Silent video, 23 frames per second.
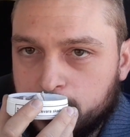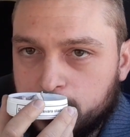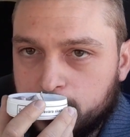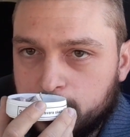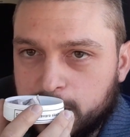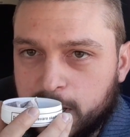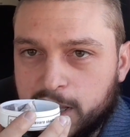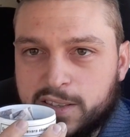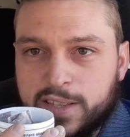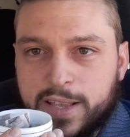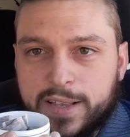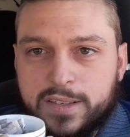
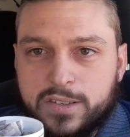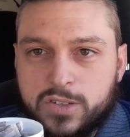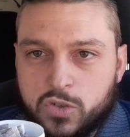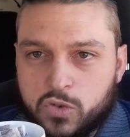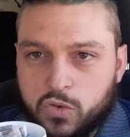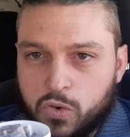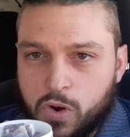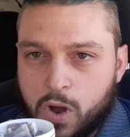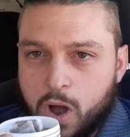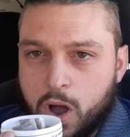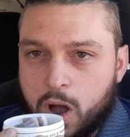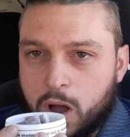that's that
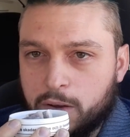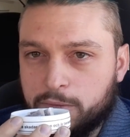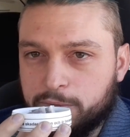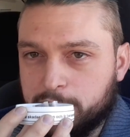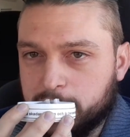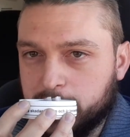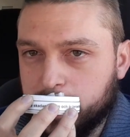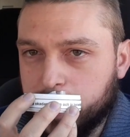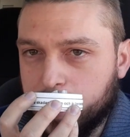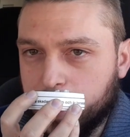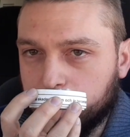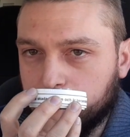strong
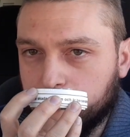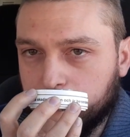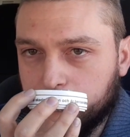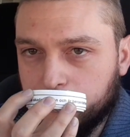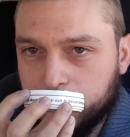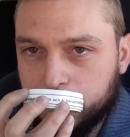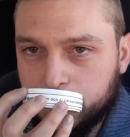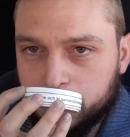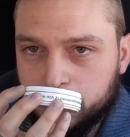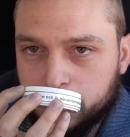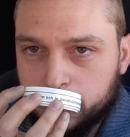vanilla,